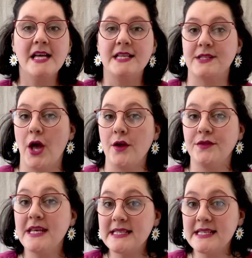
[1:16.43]
So
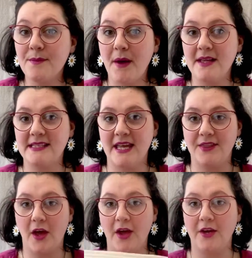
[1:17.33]
this is the
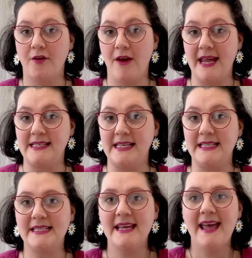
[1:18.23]
basket that I
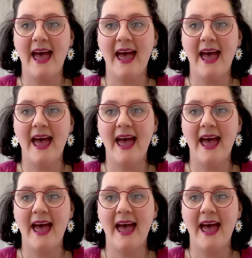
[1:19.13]
created,